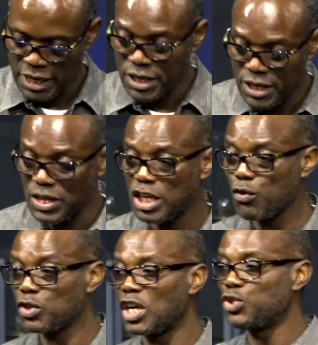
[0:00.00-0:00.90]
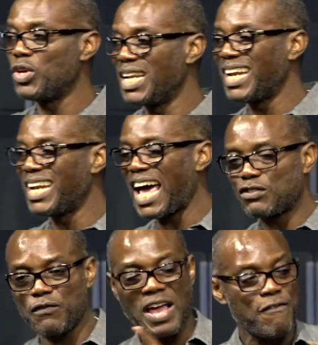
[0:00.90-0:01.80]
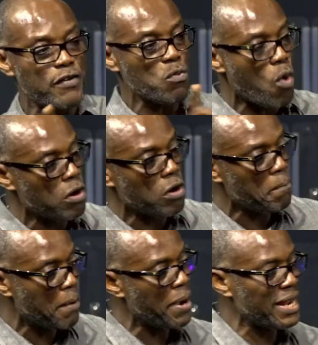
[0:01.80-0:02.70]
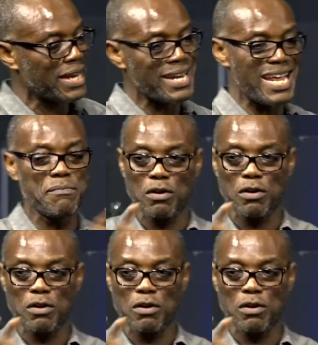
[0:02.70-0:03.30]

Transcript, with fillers: Thank you for what you are doing in the lives of every one member in the name of